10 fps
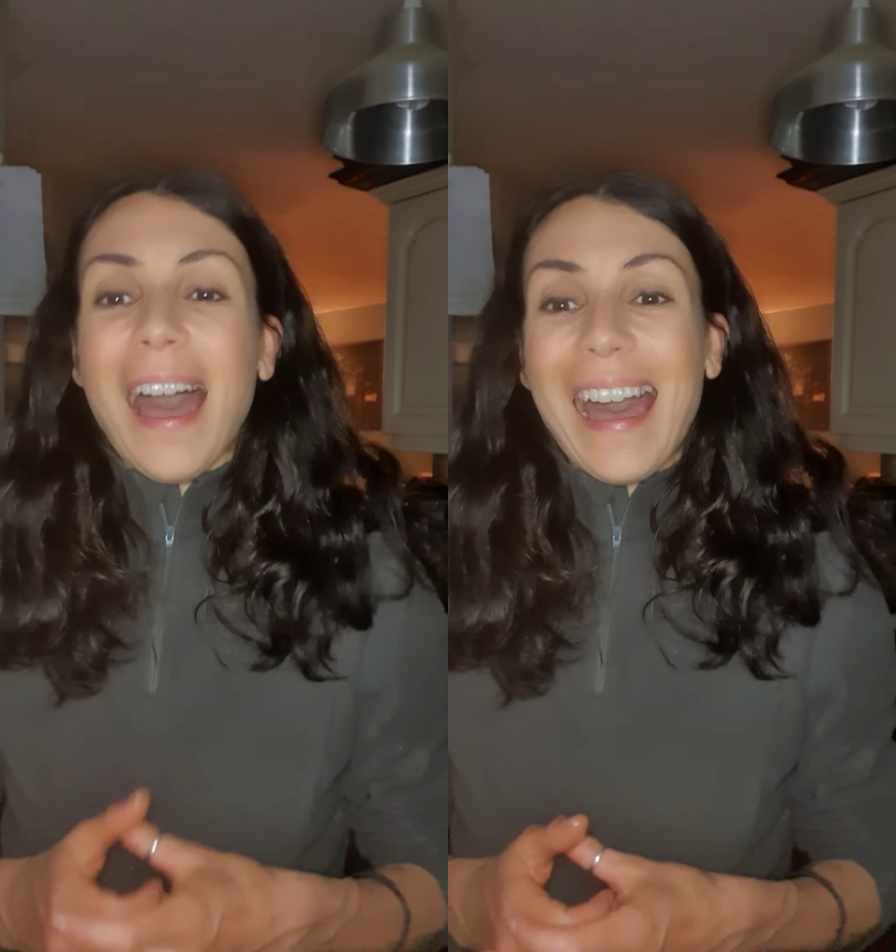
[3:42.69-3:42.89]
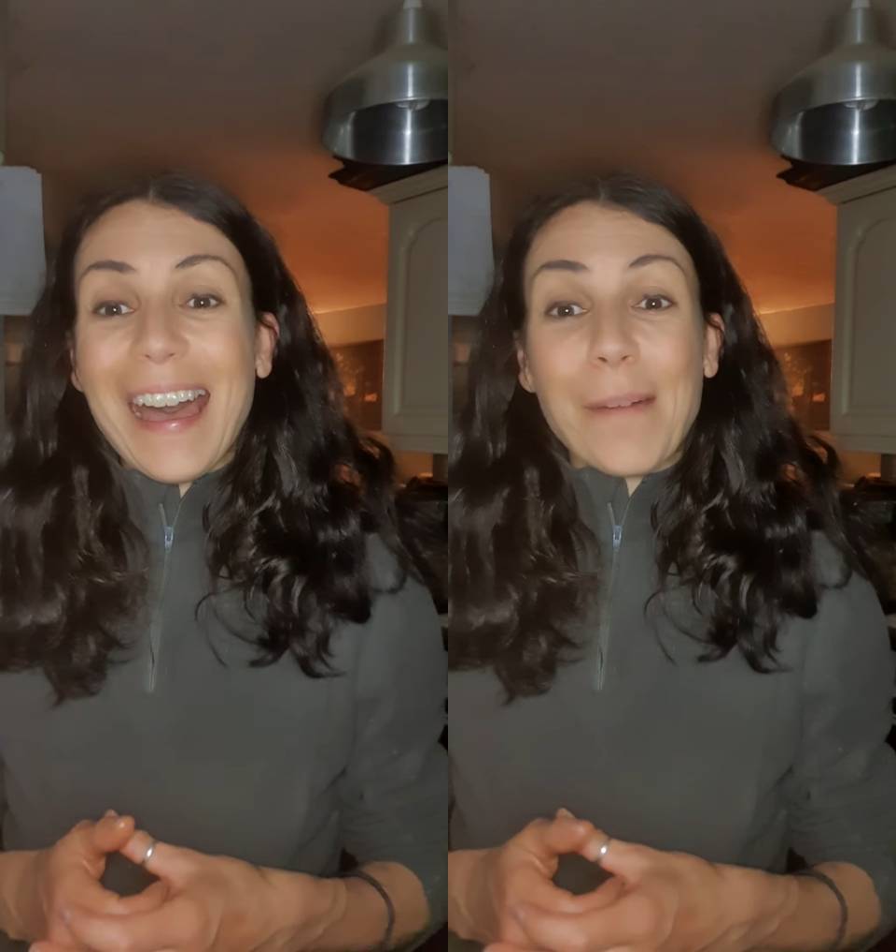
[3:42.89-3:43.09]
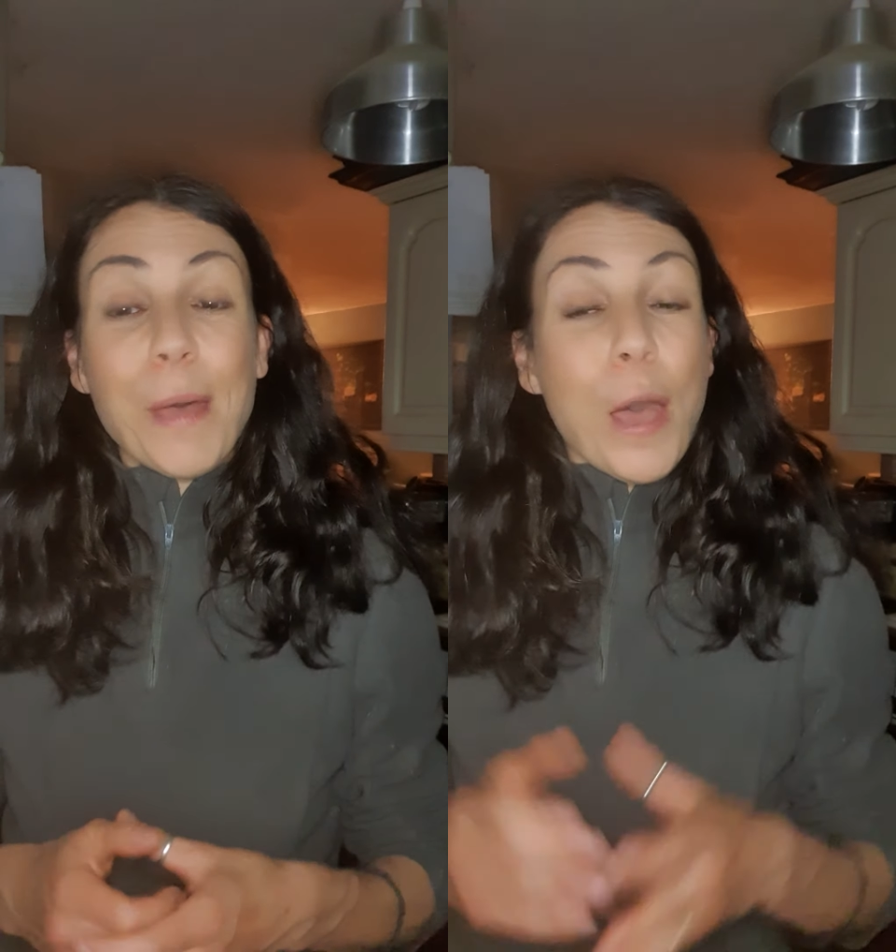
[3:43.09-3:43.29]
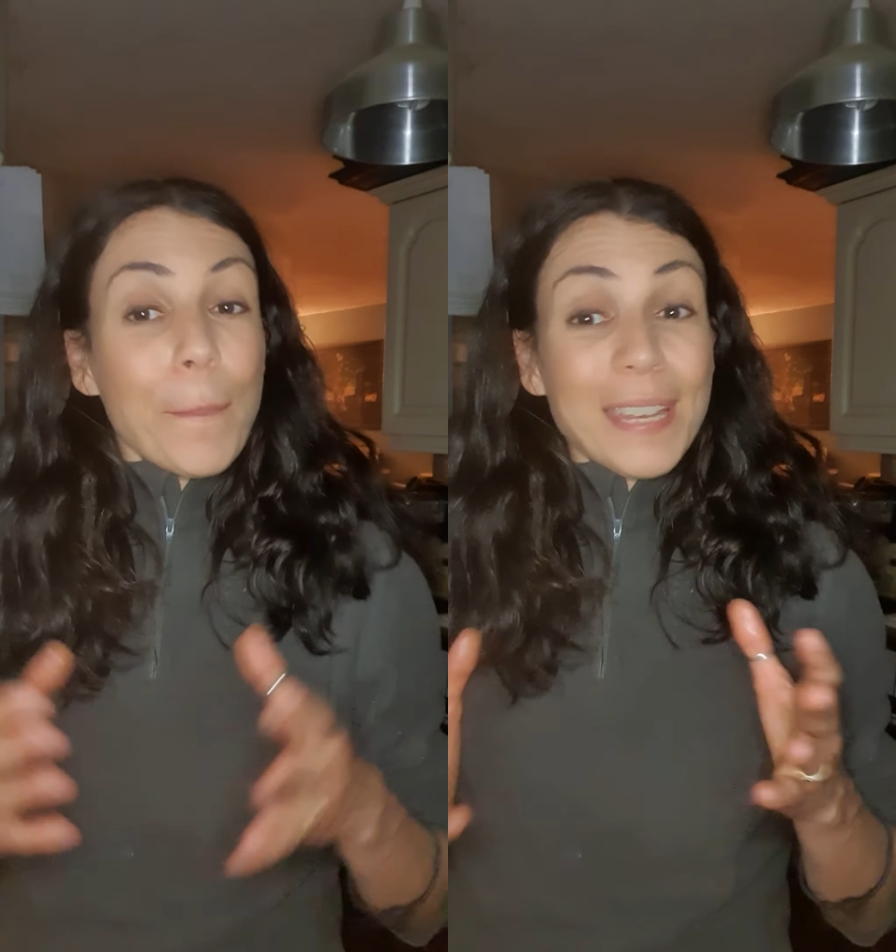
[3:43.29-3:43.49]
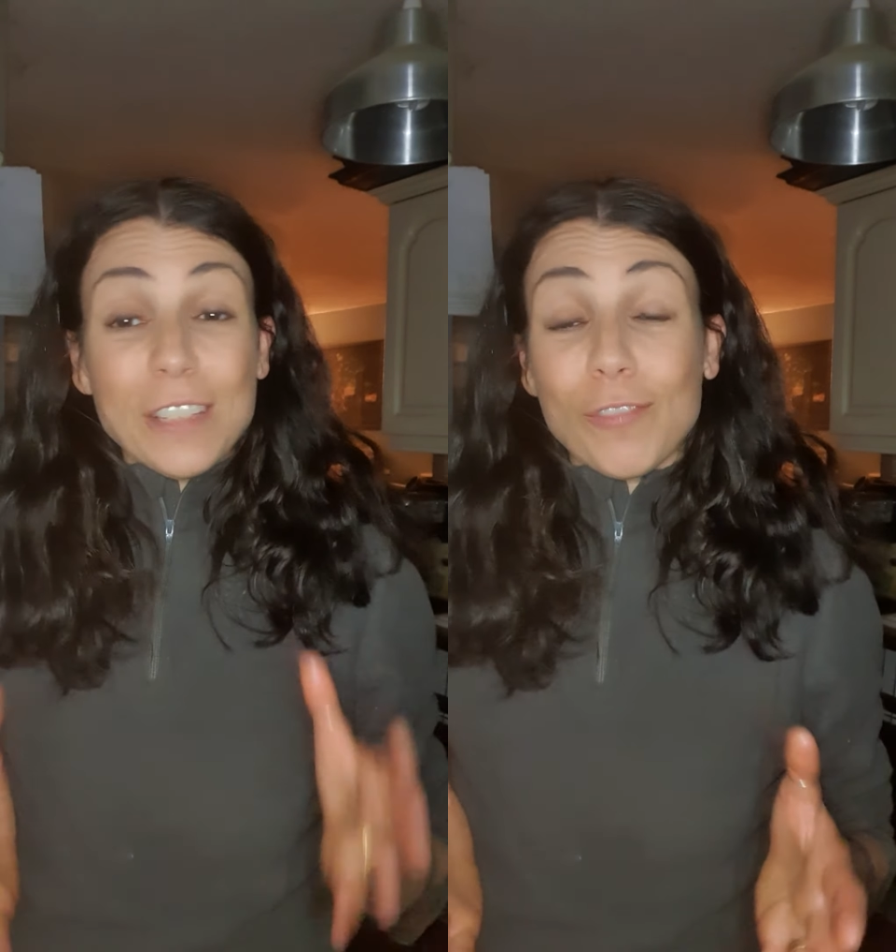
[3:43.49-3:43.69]
Um,
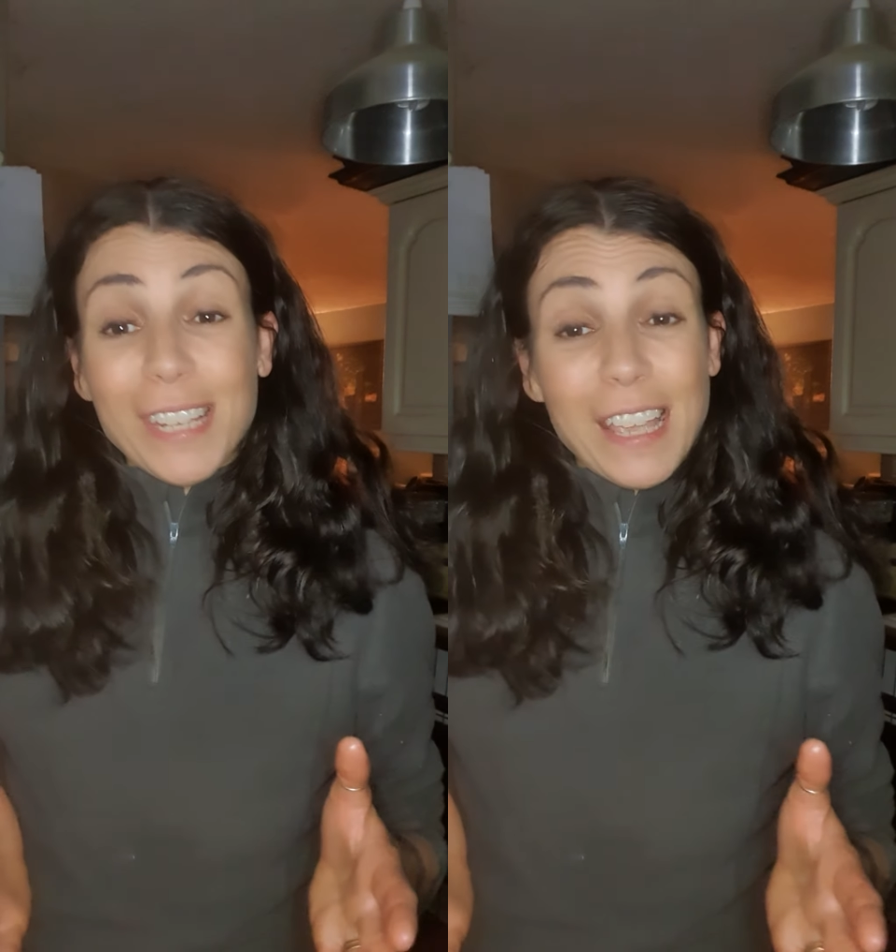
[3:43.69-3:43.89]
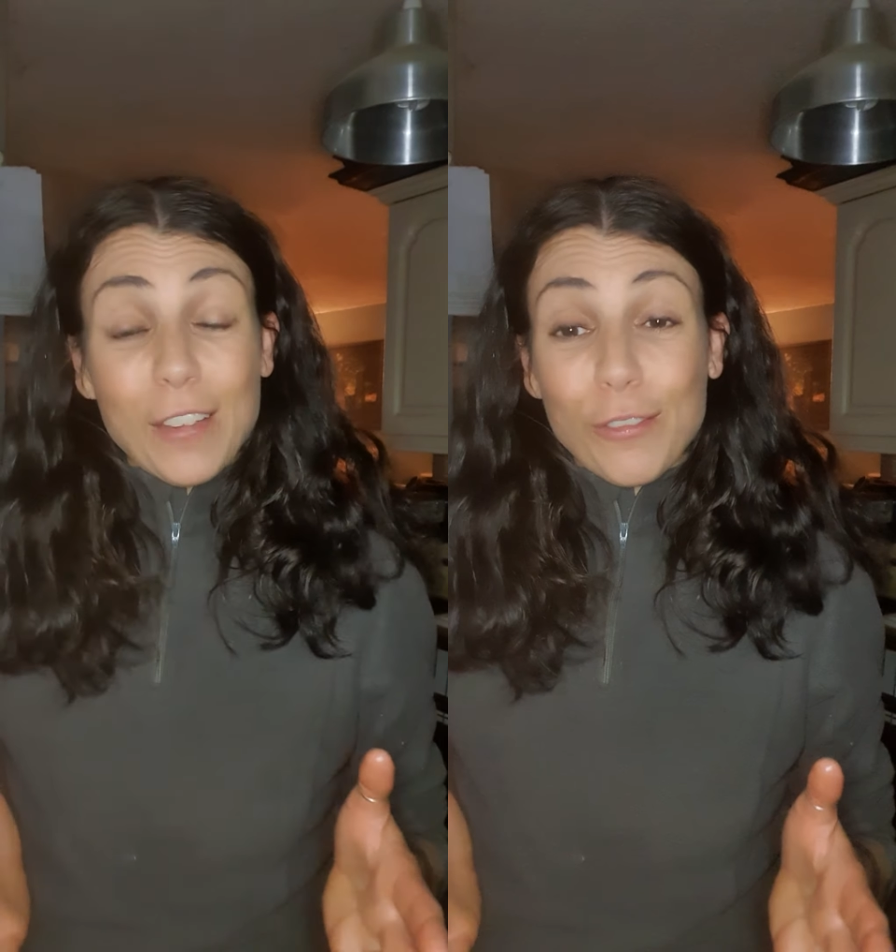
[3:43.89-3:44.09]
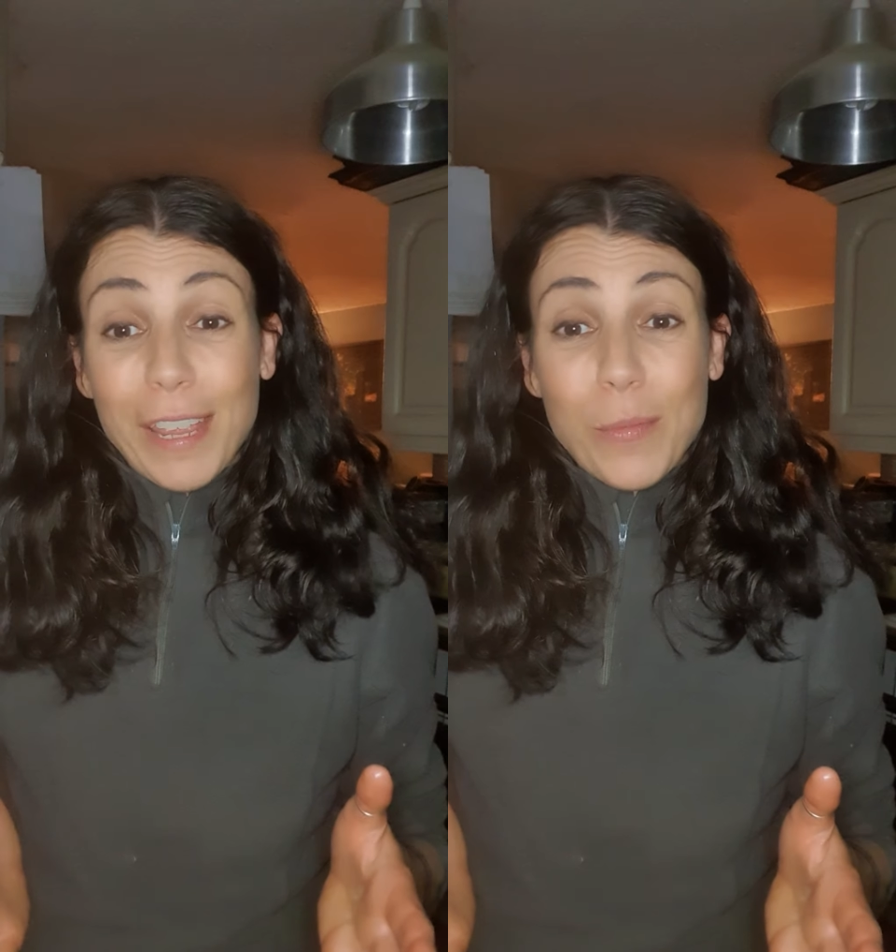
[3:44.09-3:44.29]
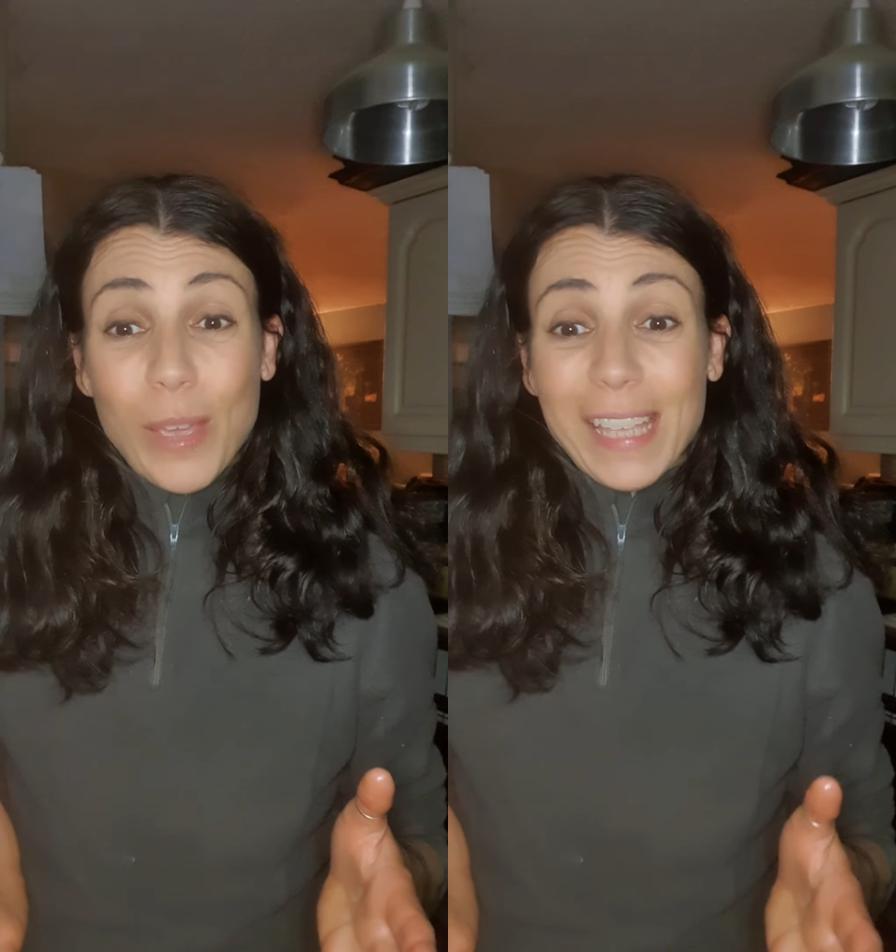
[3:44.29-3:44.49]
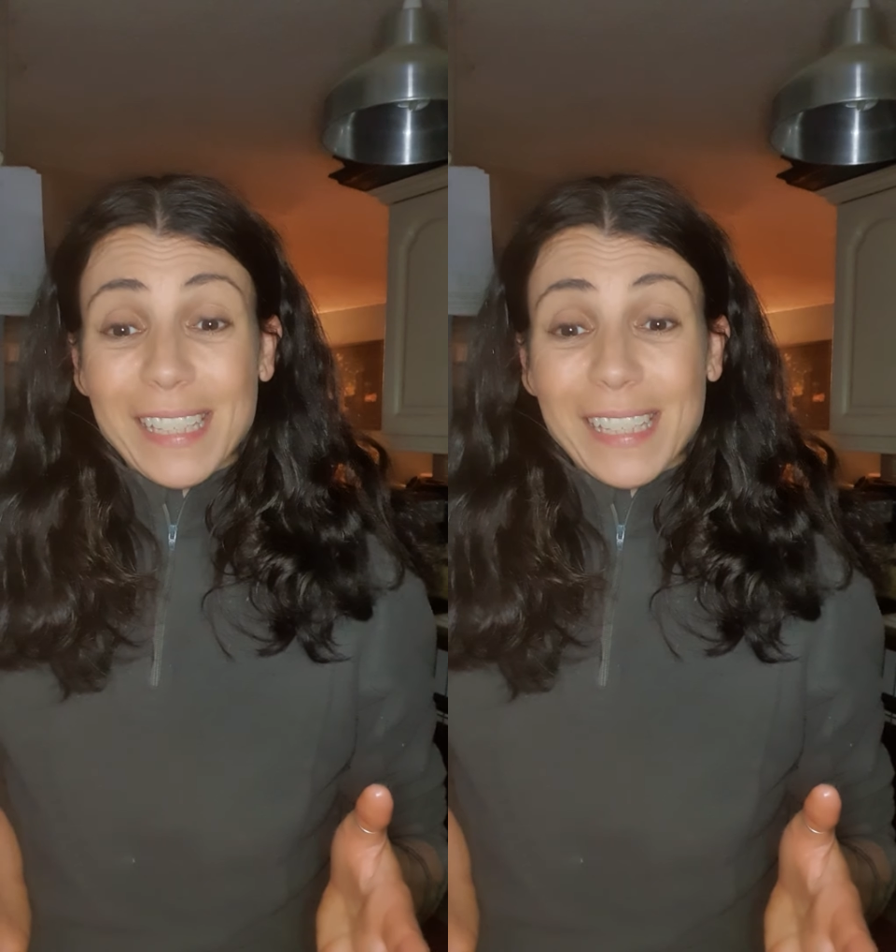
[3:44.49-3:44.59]
but it's really a great way